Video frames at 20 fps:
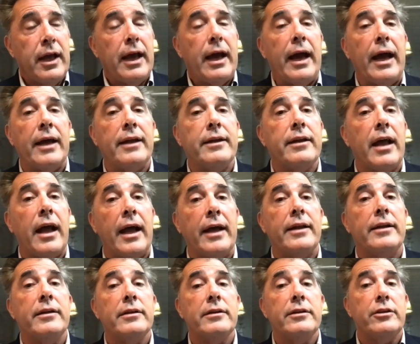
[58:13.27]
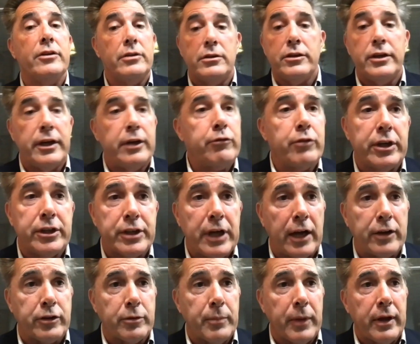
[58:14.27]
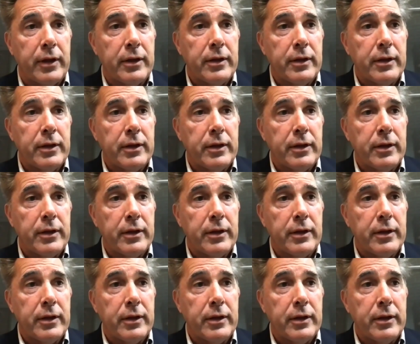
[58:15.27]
And you didn't reach out to me,